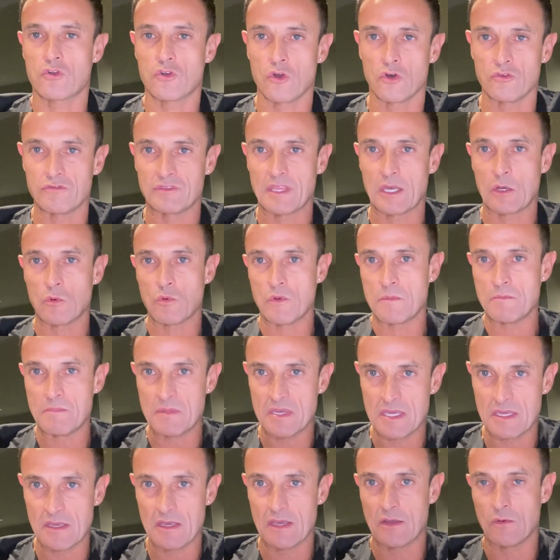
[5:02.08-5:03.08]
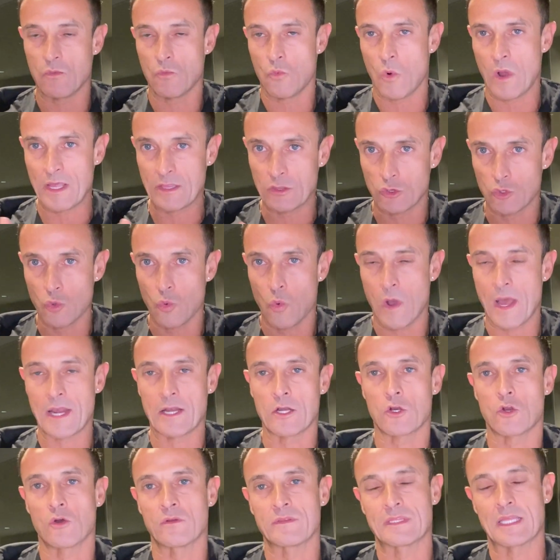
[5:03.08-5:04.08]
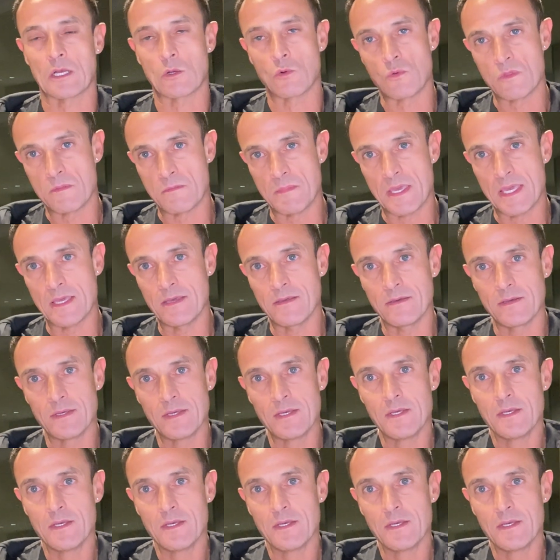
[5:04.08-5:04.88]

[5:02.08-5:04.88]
contact with me, one-to-one contact with me.